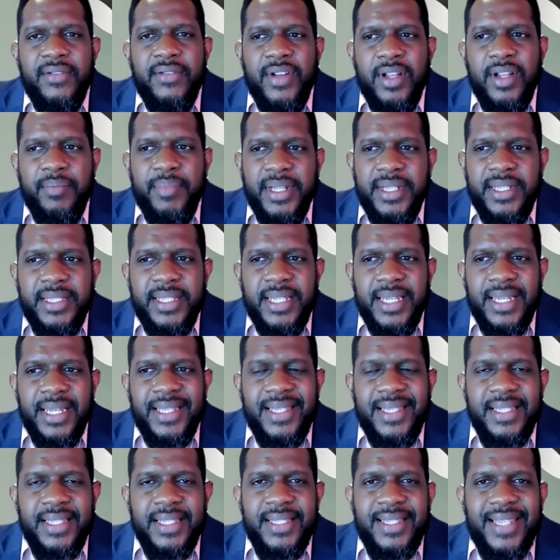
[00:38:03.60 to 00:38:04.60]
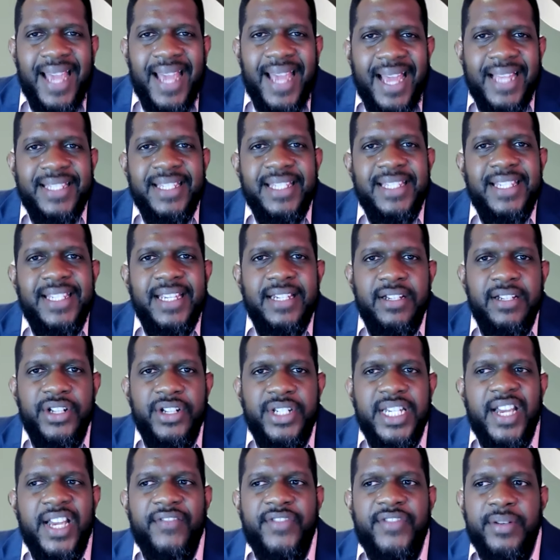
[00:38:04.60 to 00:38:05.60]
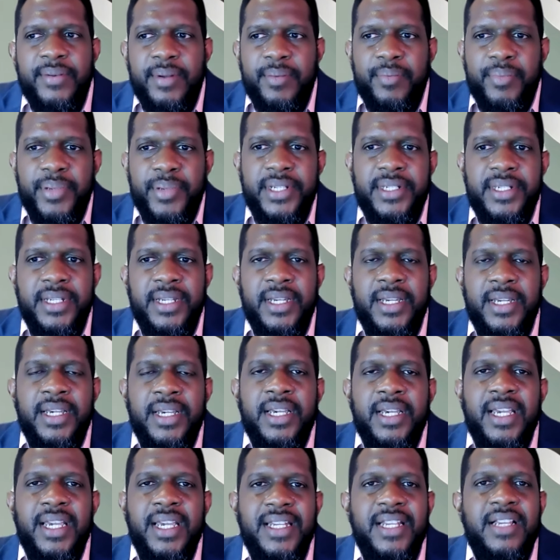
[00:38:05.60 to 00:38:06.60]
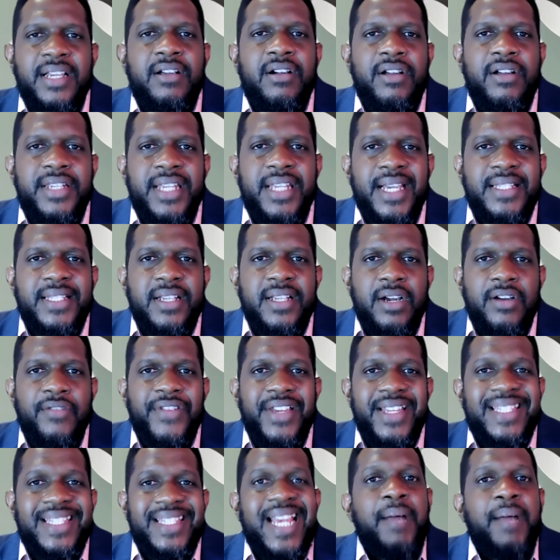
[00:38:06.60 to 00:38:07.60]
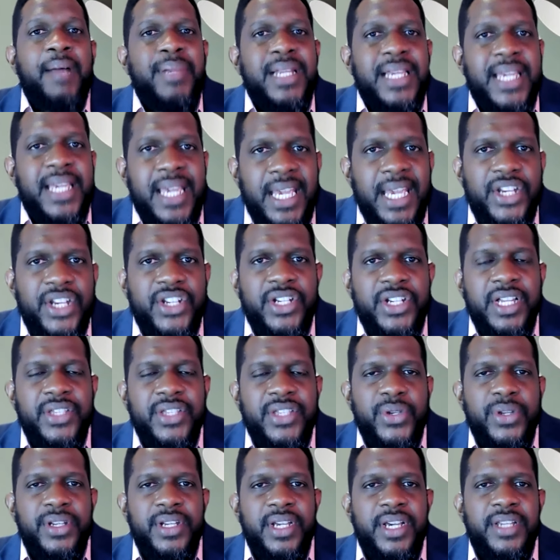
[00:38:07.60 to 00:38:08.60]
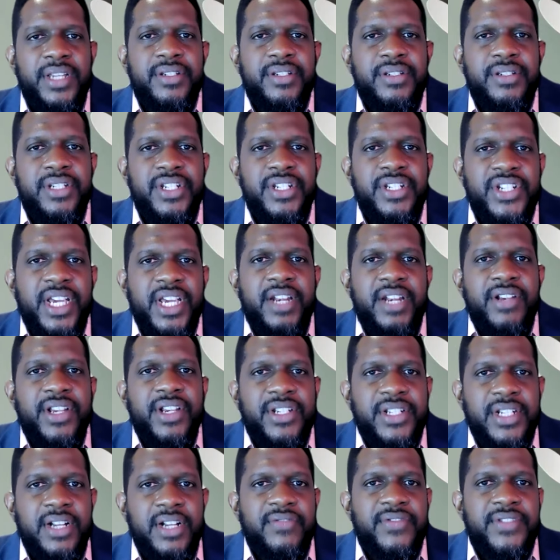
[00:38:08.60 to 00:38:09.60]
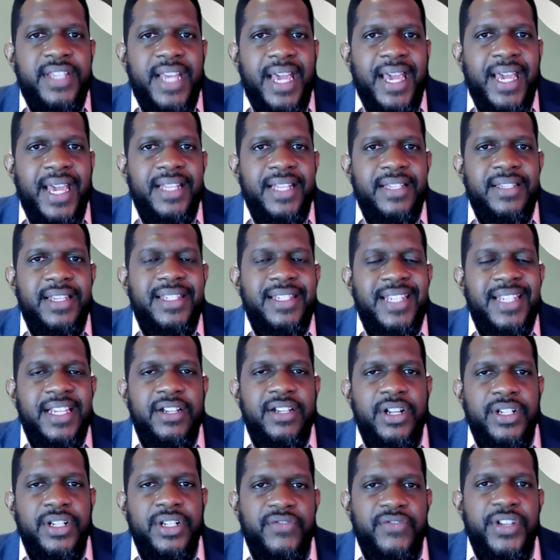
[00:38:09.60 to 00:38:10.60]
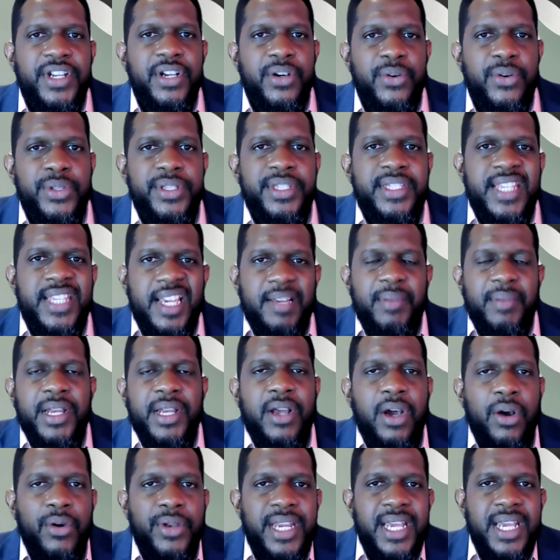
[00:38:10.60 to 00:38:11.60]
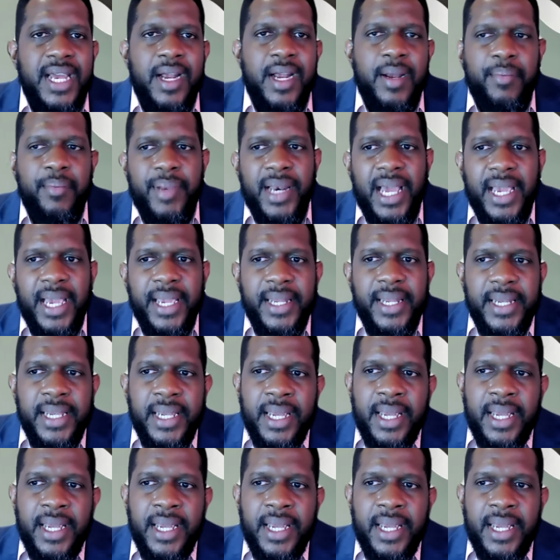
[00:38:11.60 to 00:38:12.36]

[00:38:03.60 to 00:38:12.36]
developing states, science and technology have to be put in the context of its application. So not the generation of science and technology for their own sake, but how they are applied.